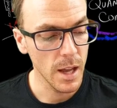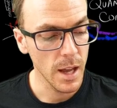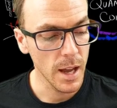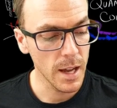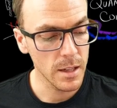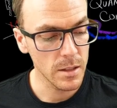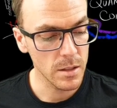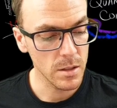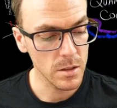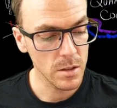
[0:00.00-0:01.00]
and
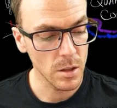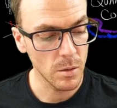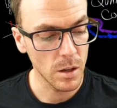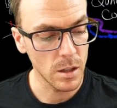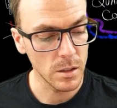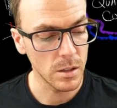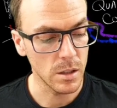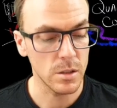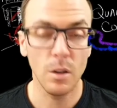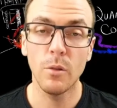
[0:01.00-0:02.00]
so on and
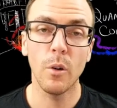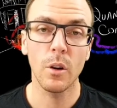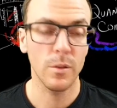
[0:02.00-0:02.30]
so forth